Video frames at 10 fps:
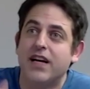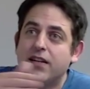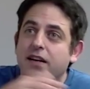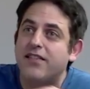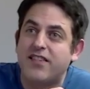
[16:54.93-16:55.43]

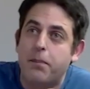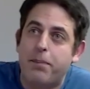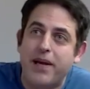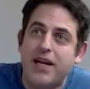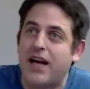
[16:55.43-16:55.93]
This is the
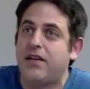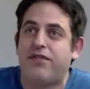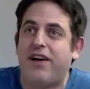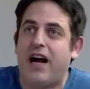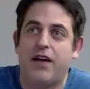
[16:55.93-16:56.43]

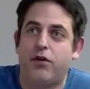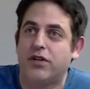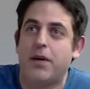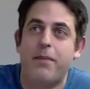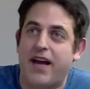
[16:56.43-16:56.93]
P95 or
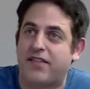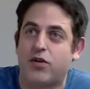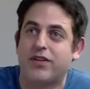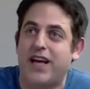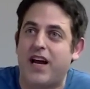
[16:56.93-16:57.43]
the max
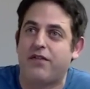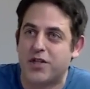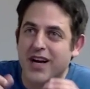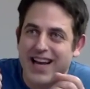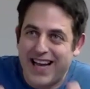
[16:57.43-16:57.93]
or the
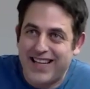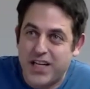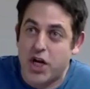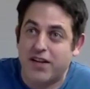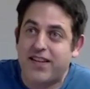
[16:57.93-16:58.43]
average, and they
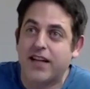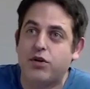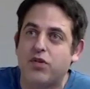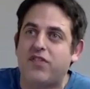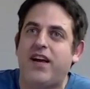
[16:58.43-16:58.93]
just get
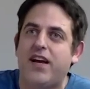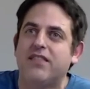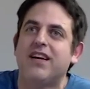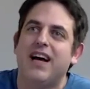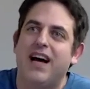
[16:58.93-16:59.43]
to see it.